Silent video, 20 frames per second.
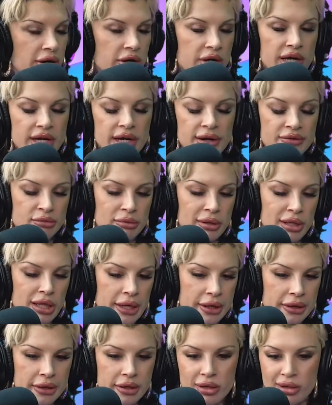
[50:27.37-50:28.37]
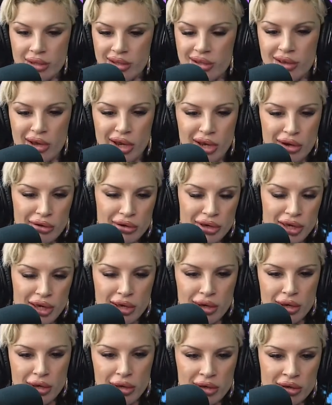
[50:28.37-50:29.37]
all kind of have to be like,
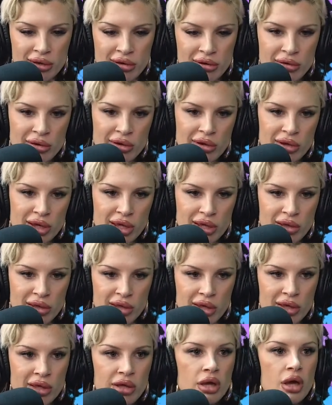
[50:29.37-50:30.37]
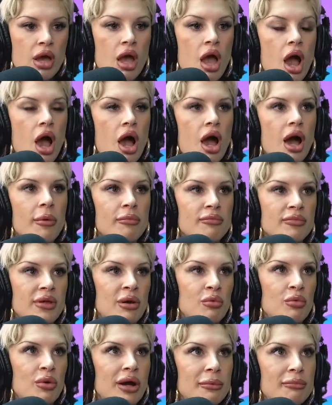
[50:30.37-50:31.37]
okay. um,
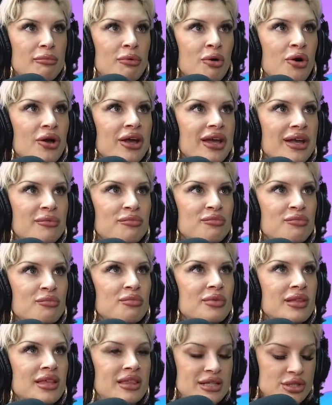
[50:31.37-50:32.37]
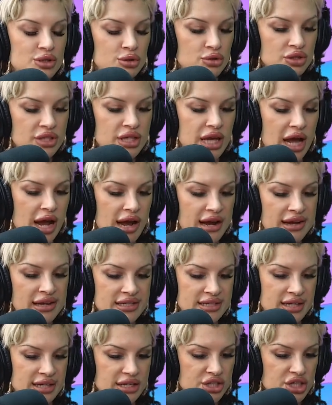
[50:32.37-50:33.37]
at one point, this old guy
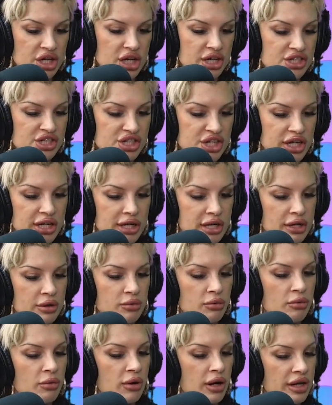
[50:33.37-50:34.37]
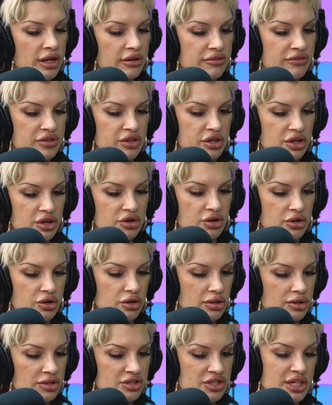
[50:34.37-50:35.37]
is like touching one of the
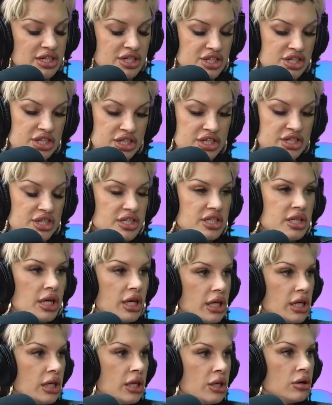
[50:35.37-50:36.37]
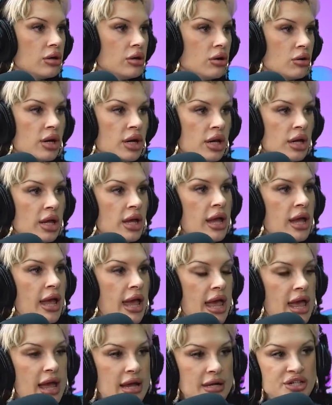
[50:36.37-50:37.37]
girls, and she's just like, ew.
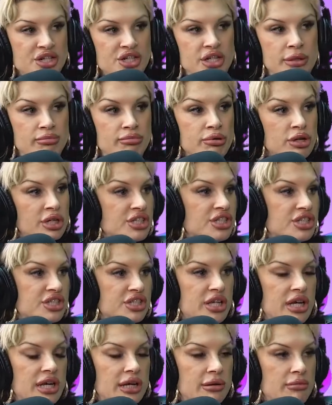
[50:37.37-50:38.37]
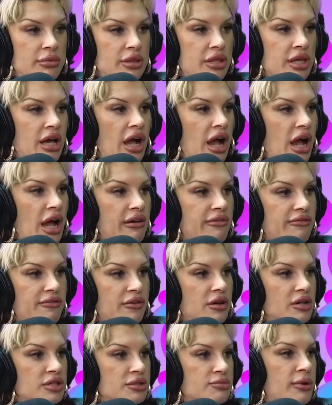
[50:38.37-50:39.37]
And she pushes him. The guy
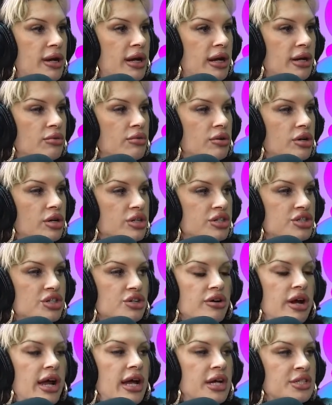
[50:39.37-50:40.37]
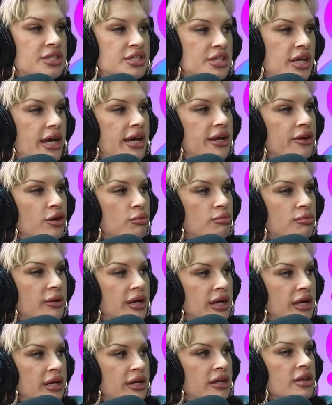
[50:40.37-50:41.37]
falls backwards, cracks his head
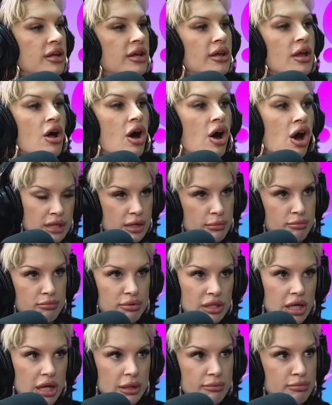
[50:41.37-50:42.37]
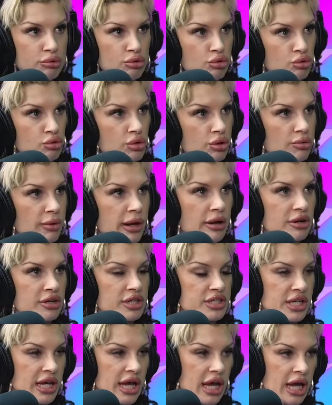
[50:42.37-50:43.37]
open, the blood these- pool around
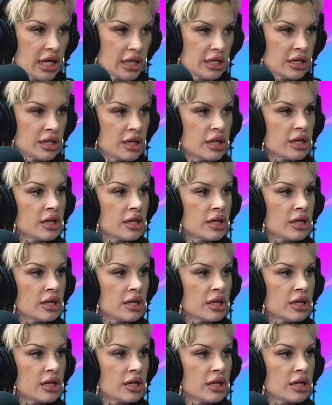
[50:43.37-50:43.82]
his head.